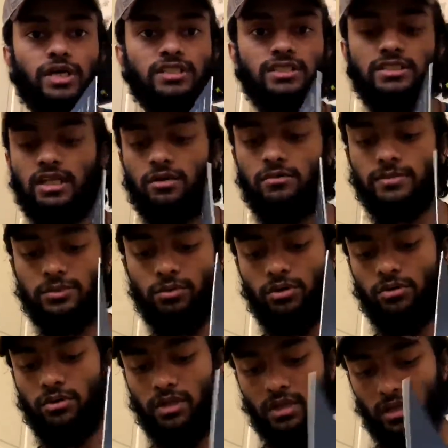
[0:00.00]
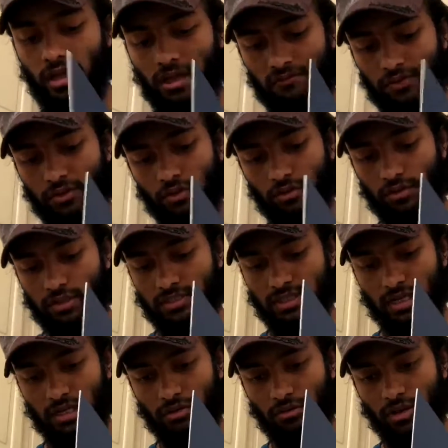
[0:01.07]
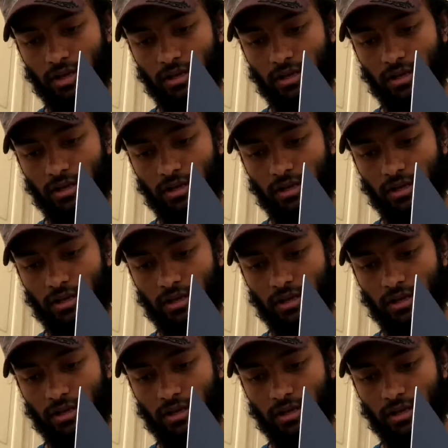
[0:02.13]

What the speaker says: has a setup as well, if you don't understand it on